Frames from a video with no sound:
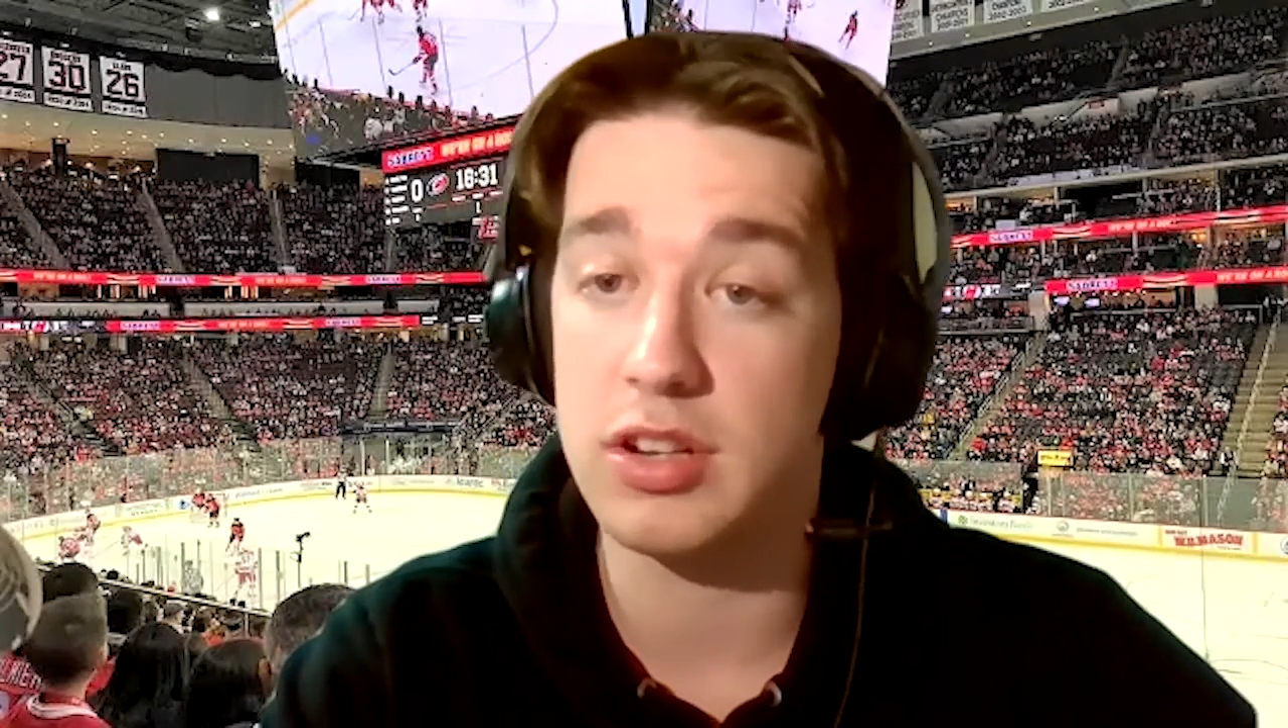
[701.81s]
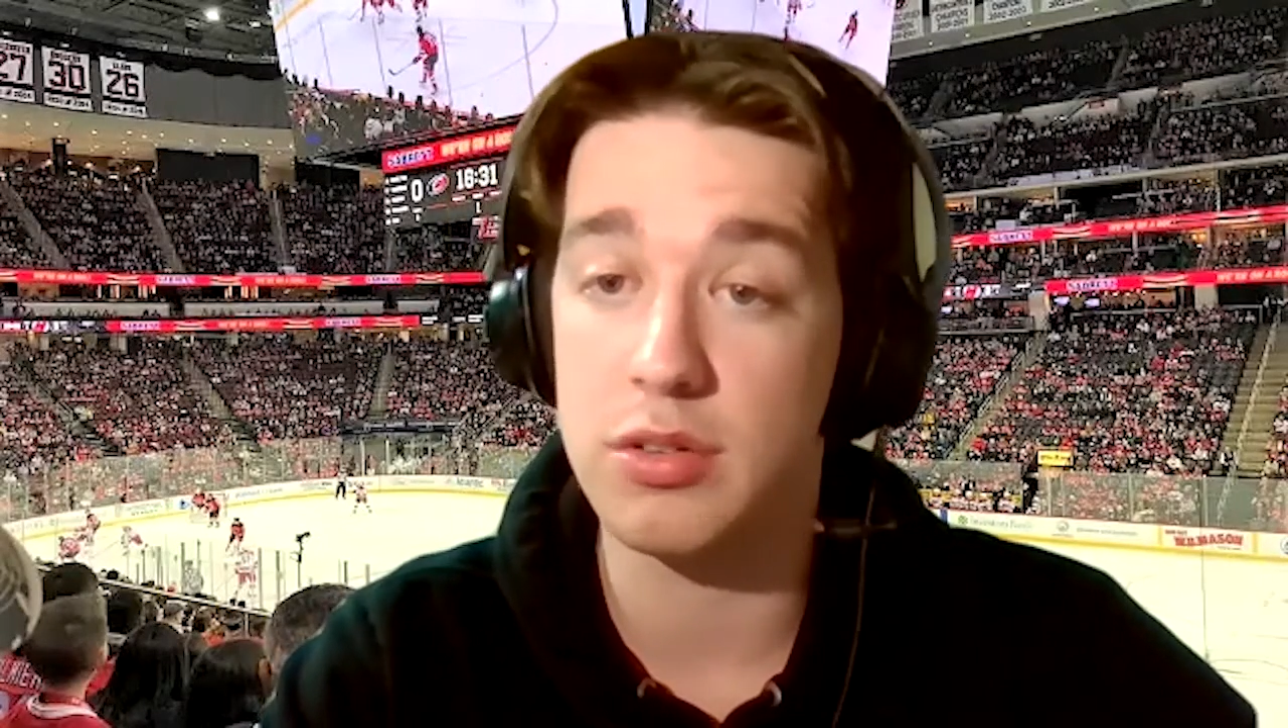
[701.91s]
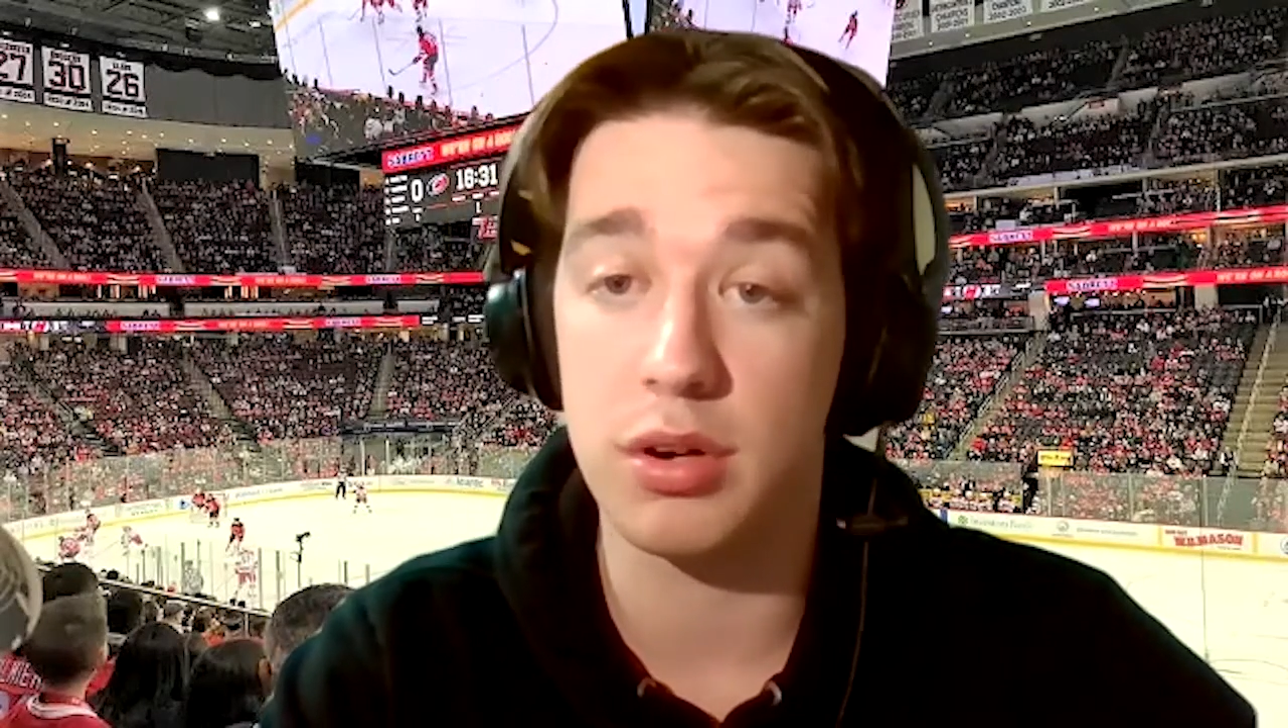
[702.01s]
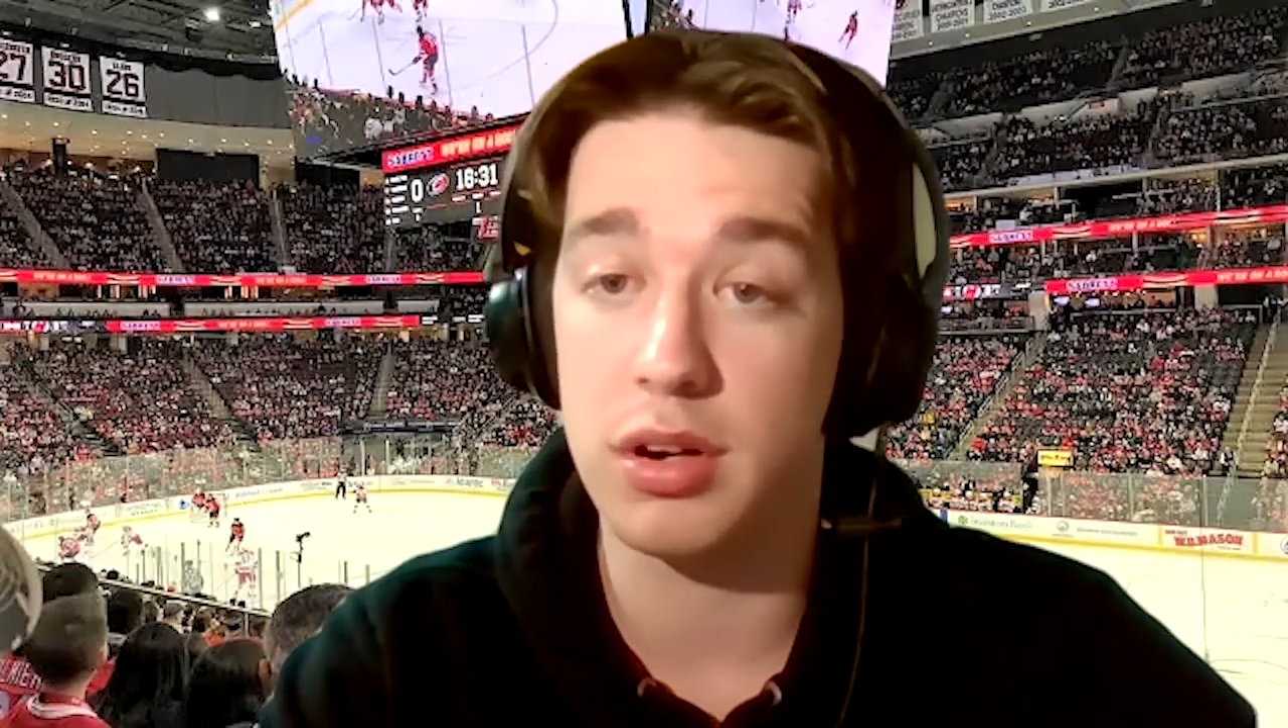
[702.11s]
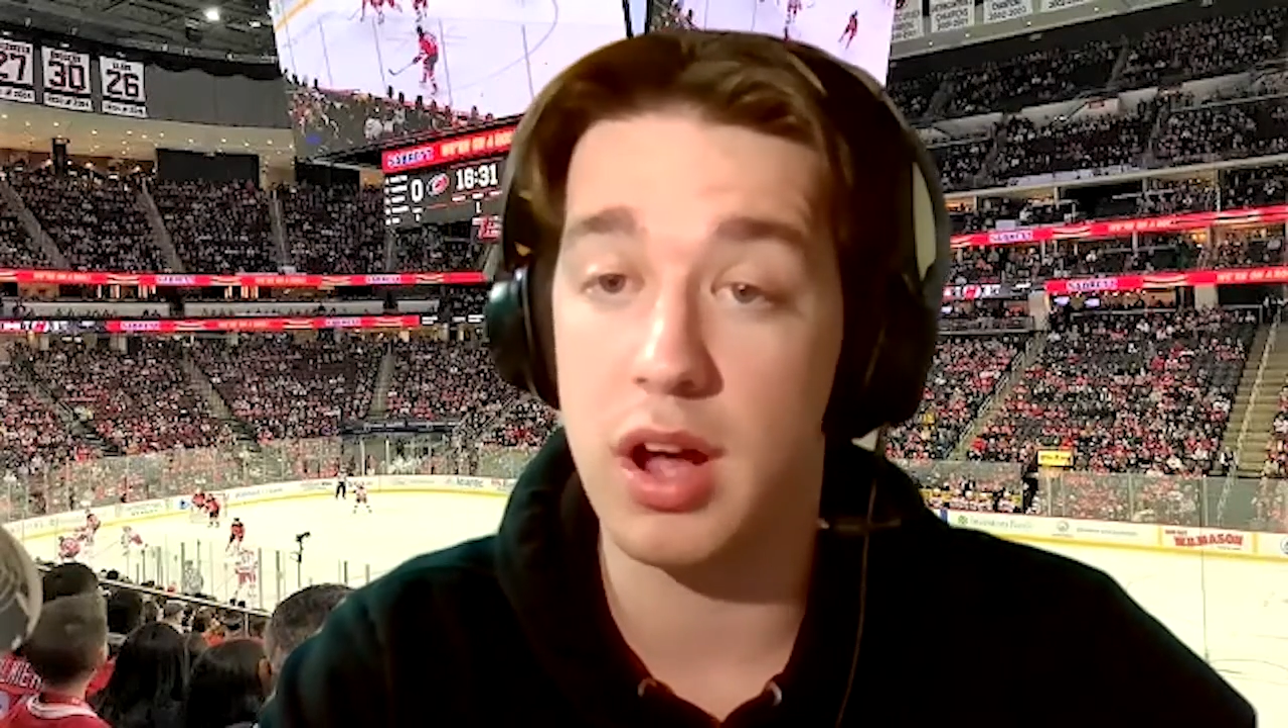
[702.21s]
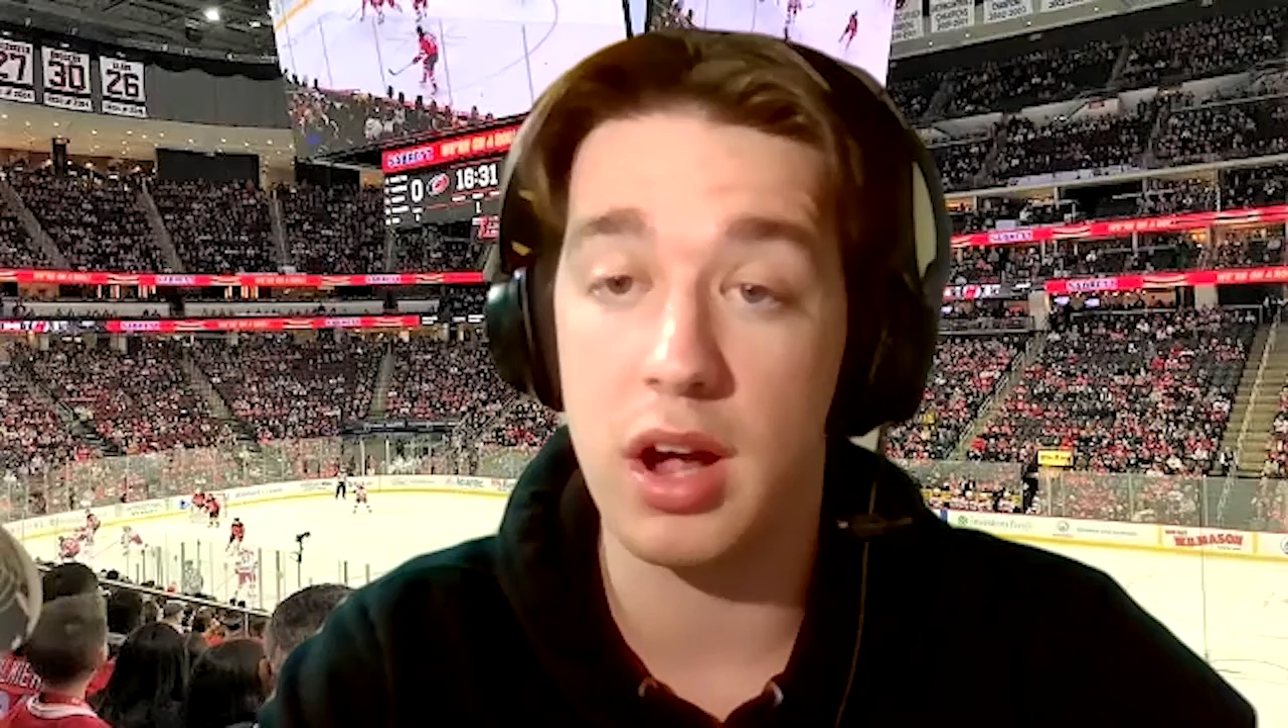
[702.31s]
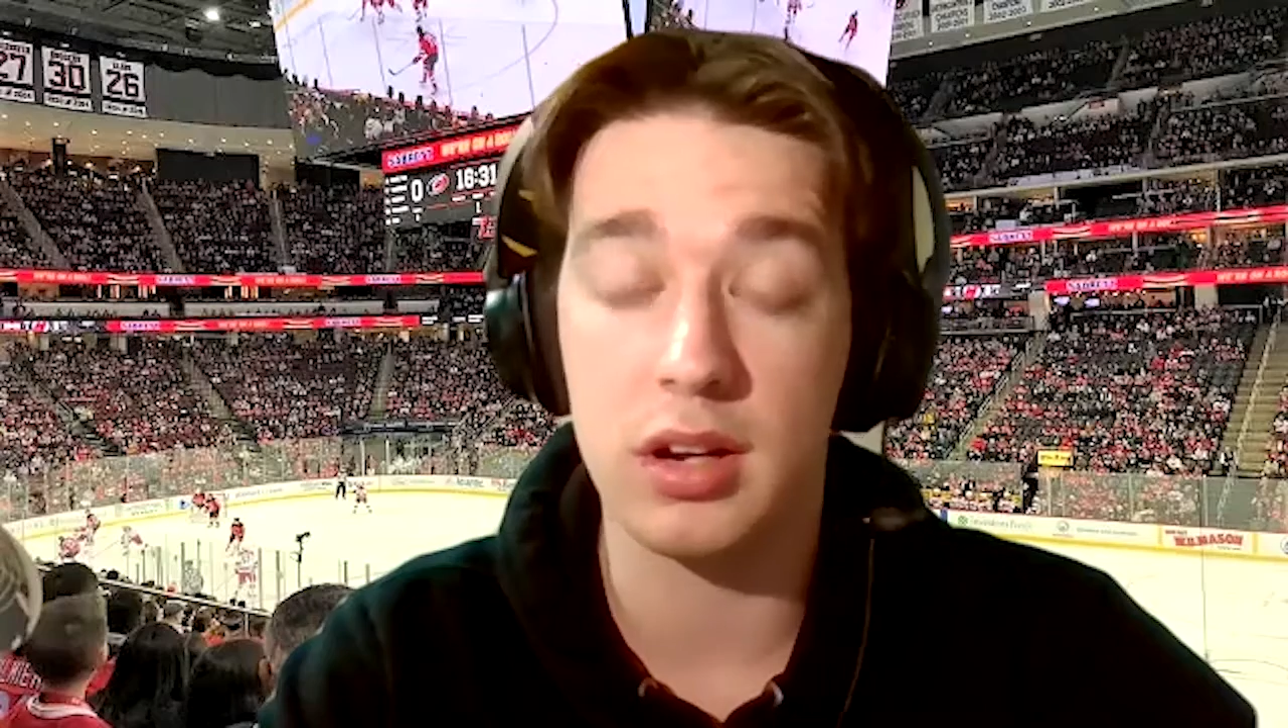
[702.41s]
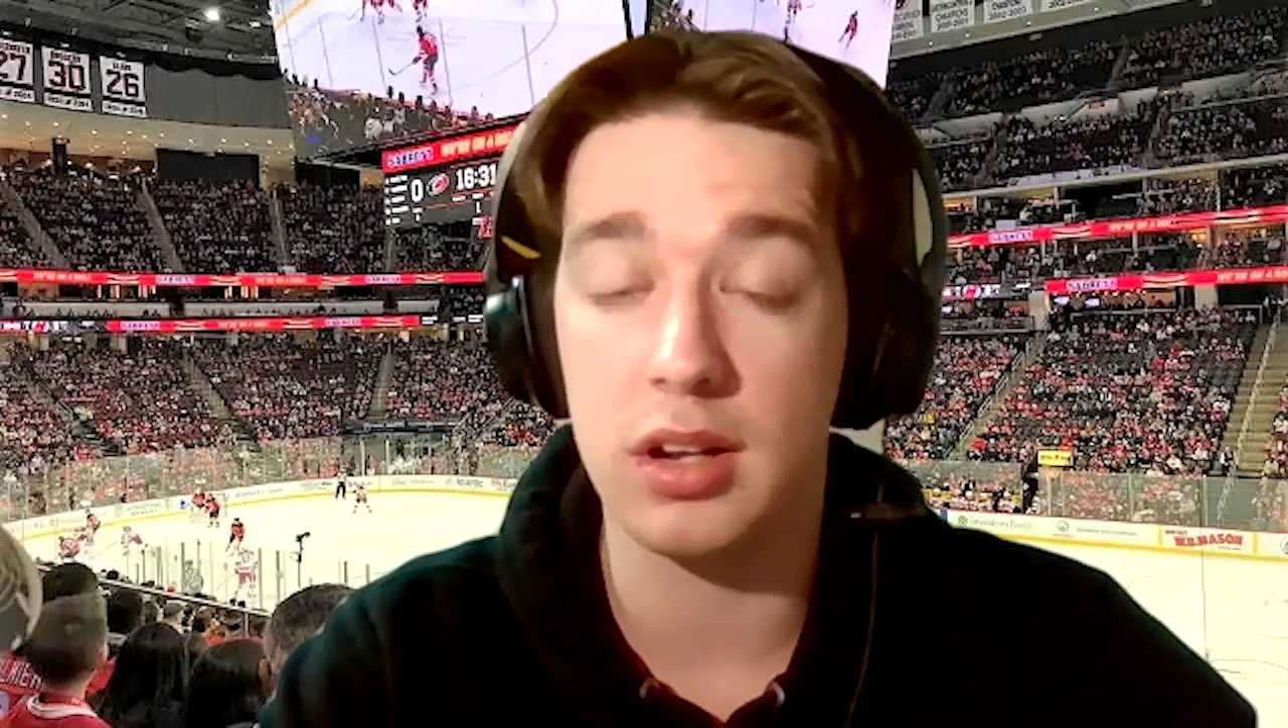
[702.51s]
you are not